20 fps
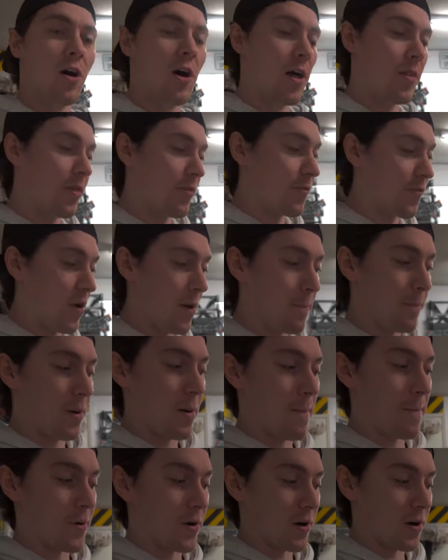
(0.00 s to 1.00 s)
on the front
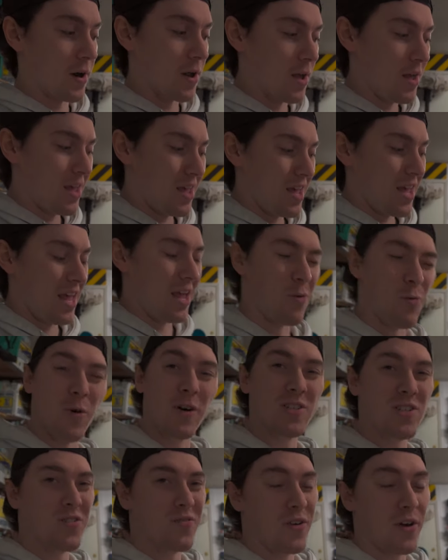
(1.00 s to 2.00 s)
bumper, it
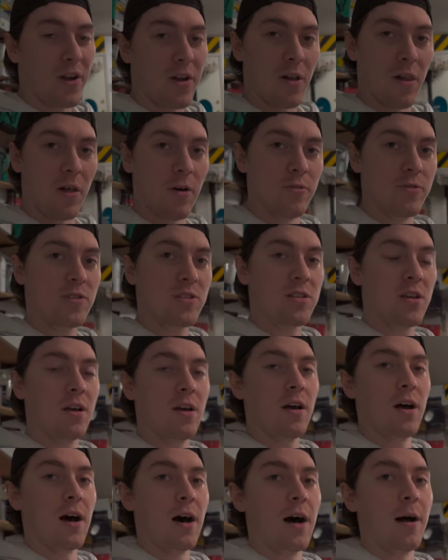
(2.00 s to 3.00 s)
wasn't very close.
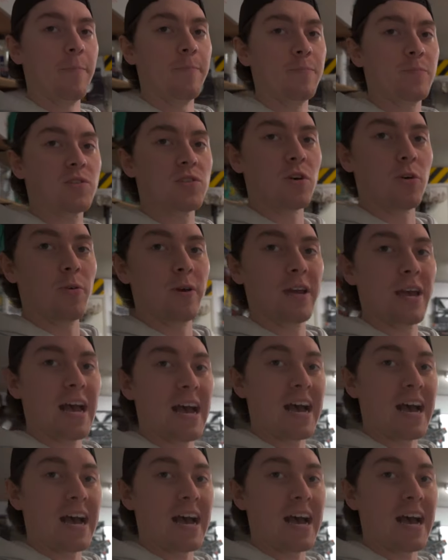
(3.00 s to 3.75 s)
Um, so it